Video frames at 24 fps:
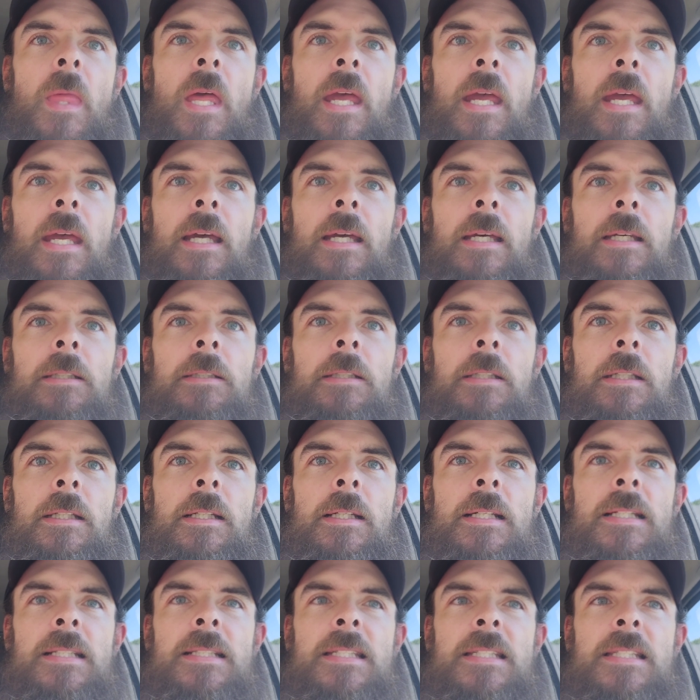And
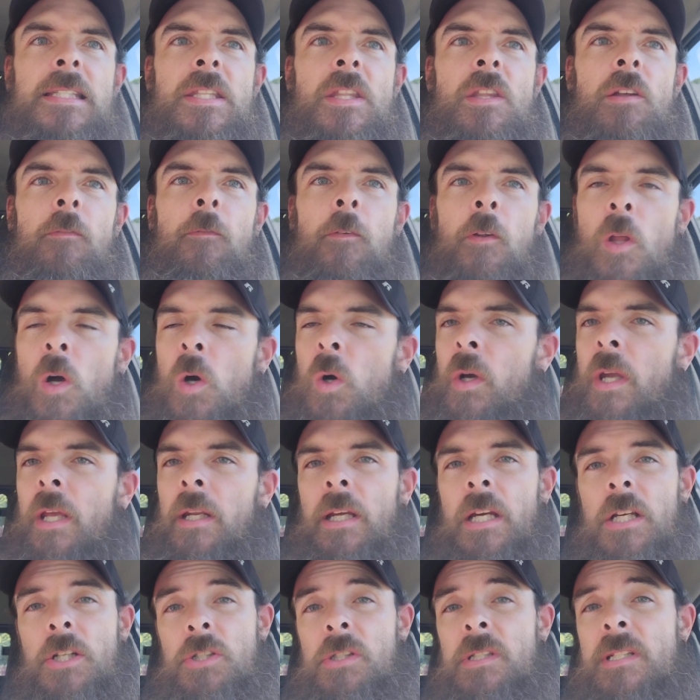the flow
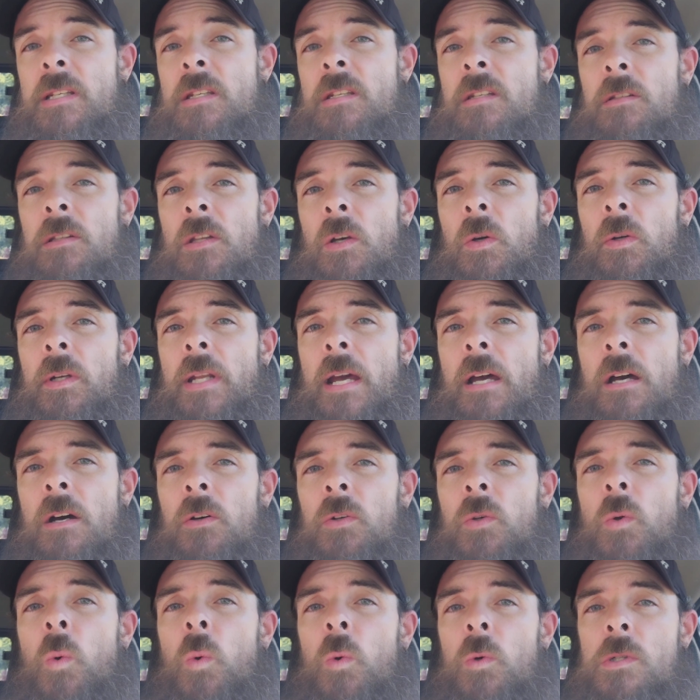can actually slow
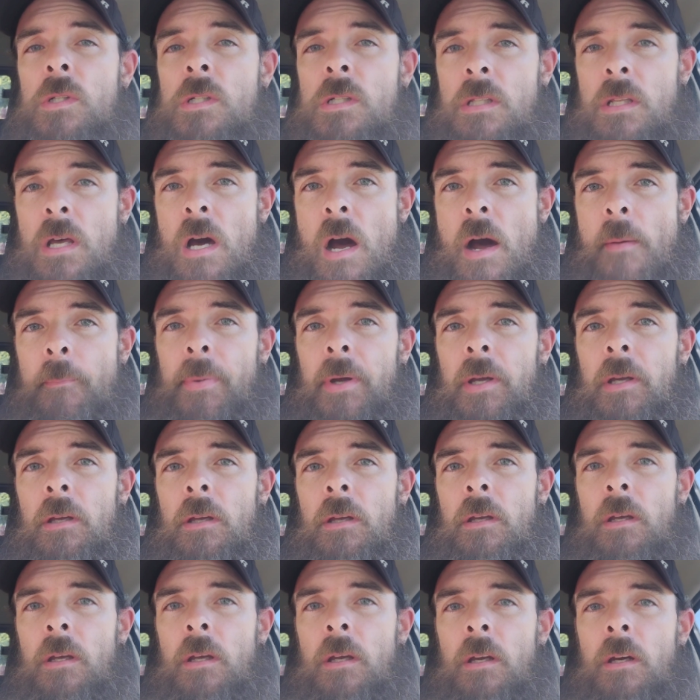down or stop
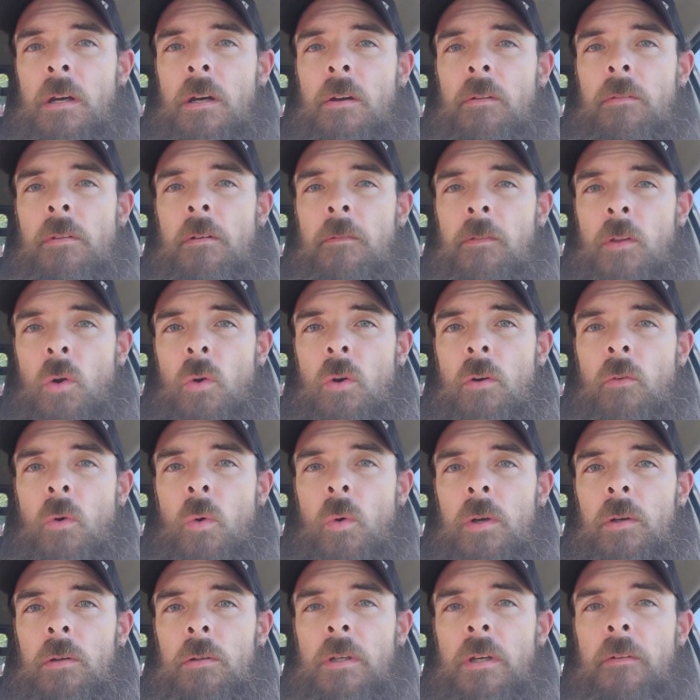the flow of
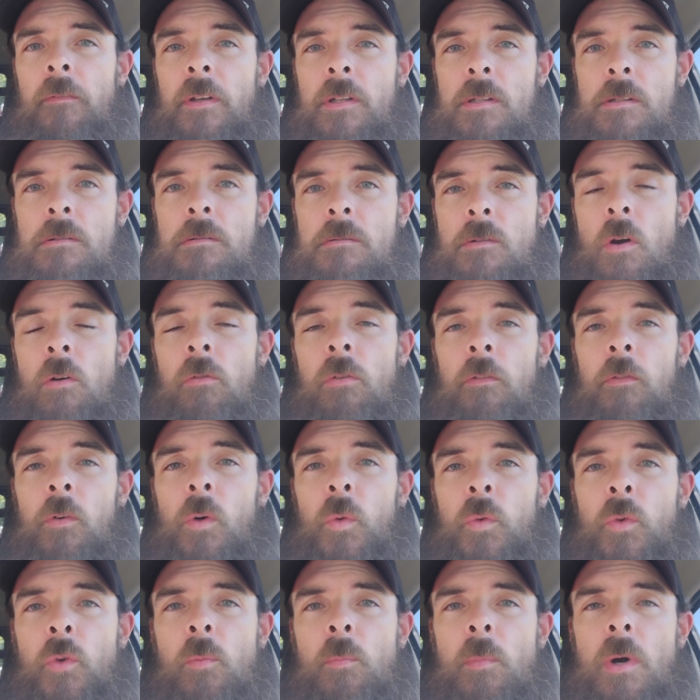oil if it's
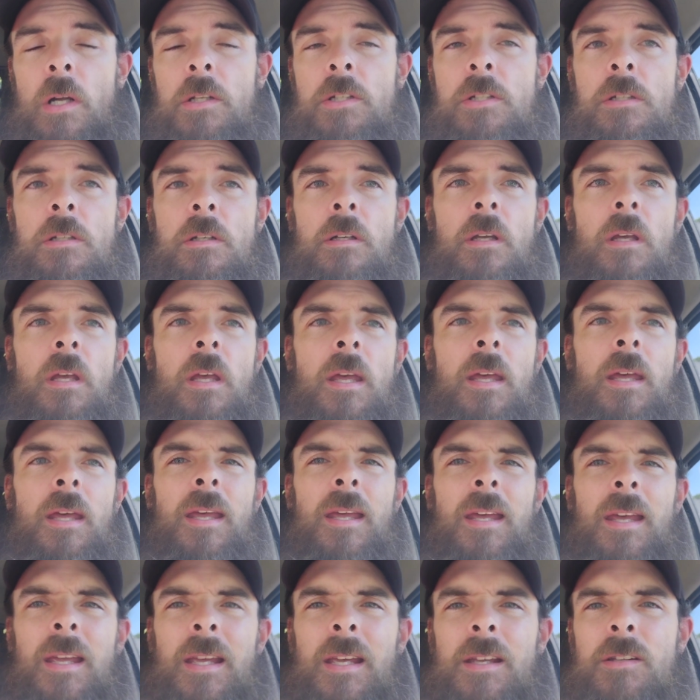overfull too much.
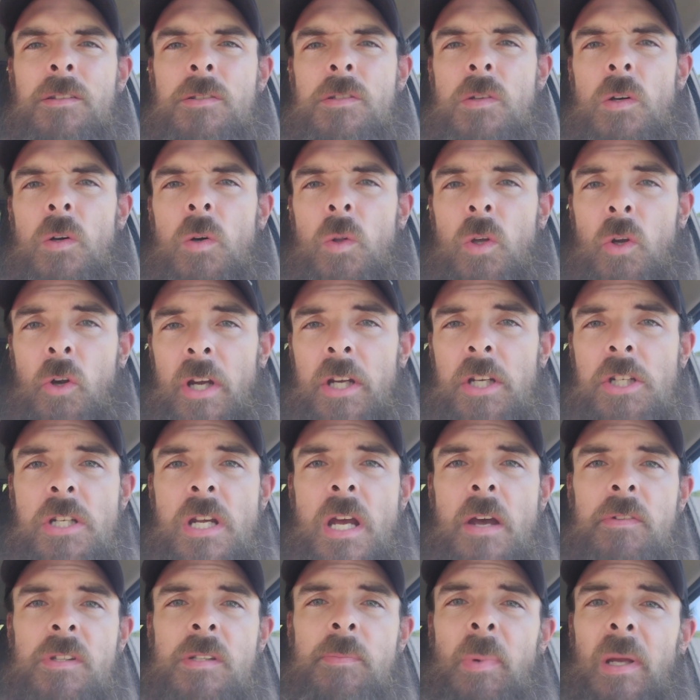So
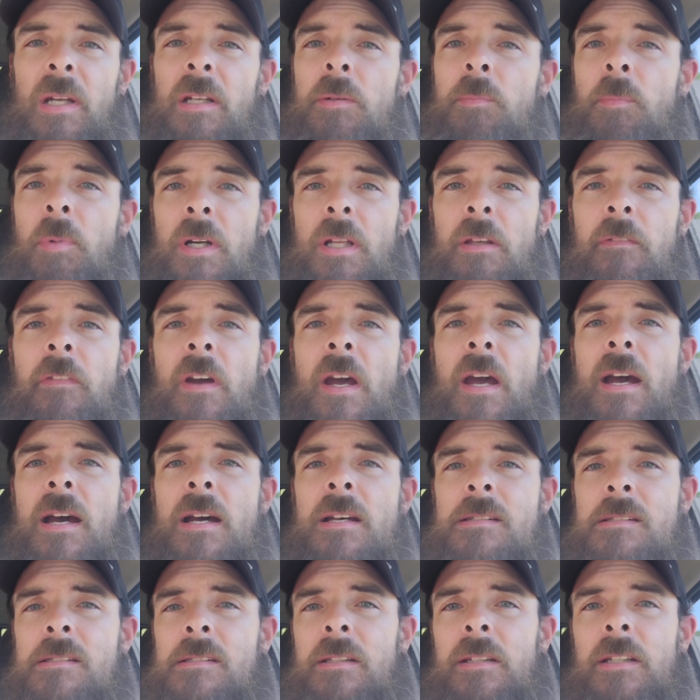crankshaft's spinning pretty
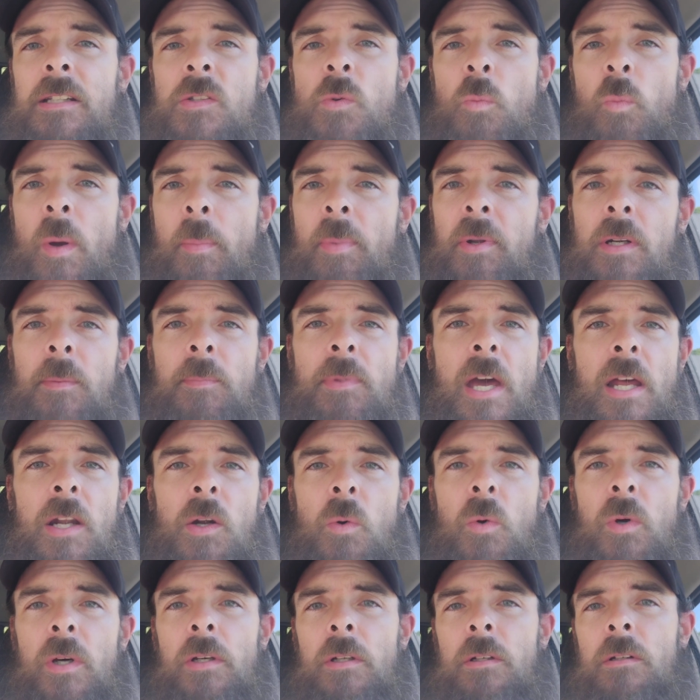fast and it's whipping up that
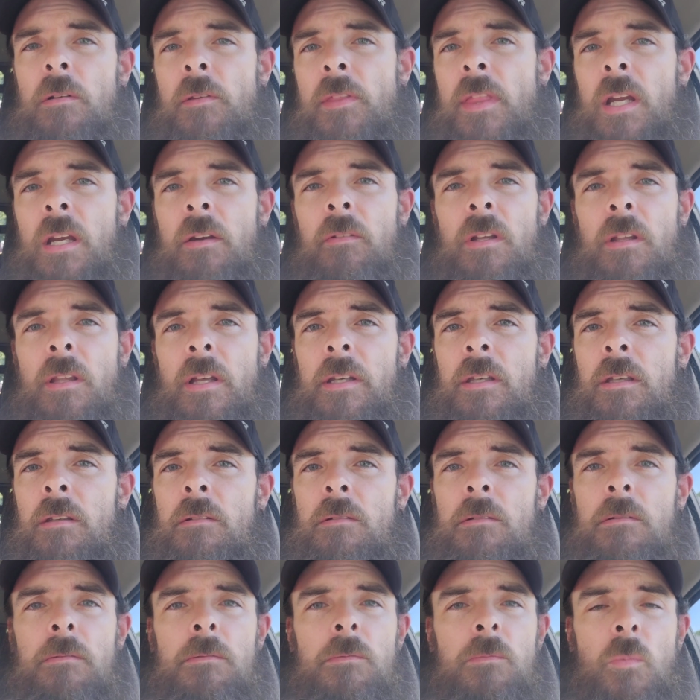oil. Think of it like
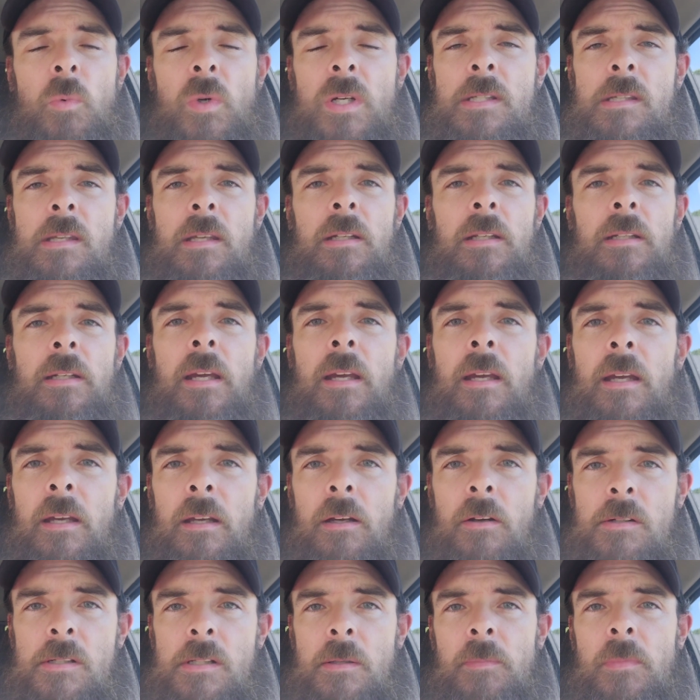you whisking an
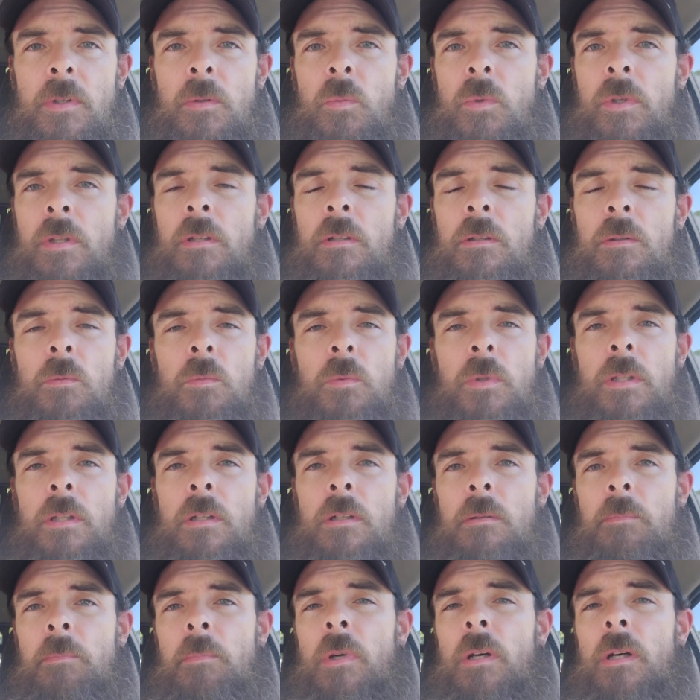egg or something with
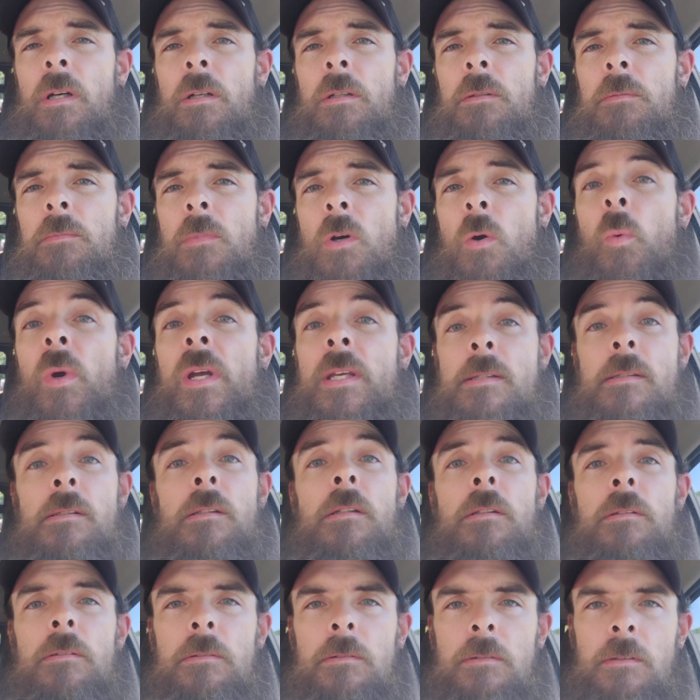a whisk.